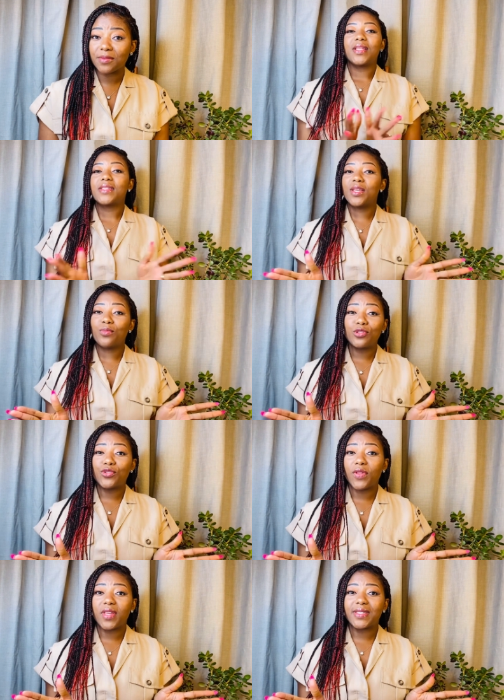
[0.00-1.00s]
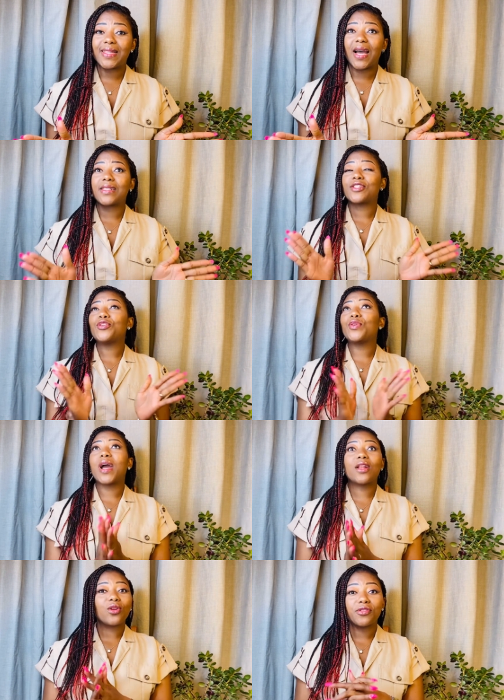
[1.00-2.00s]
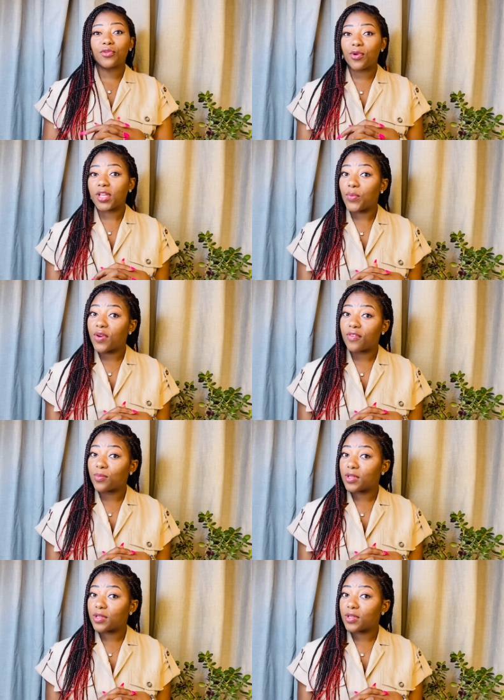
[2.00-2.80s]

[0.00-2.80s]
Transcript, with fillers: The simple truth is that you cannot run away from